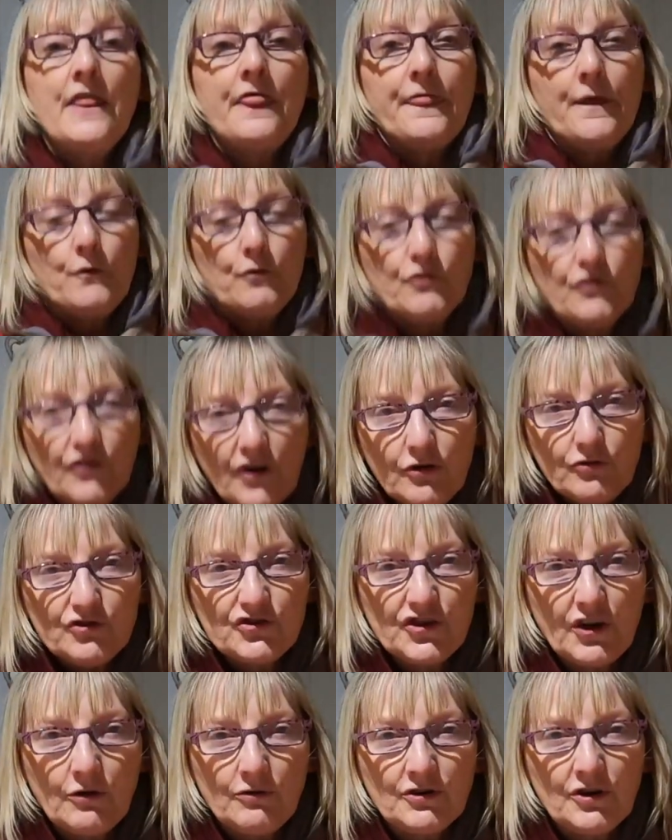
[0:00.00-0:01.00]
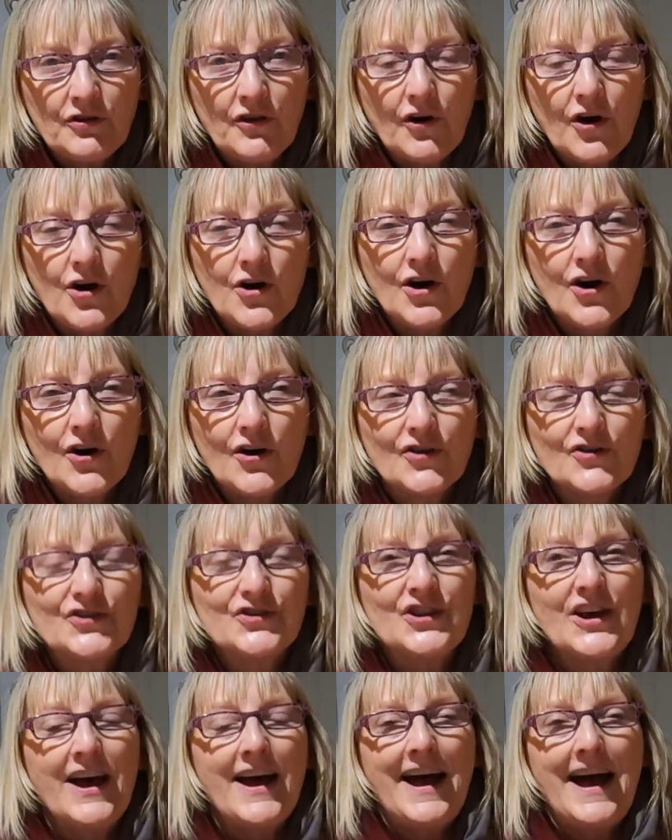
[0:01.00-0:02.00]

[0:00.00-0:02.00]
They'll crouch down in their hunkers,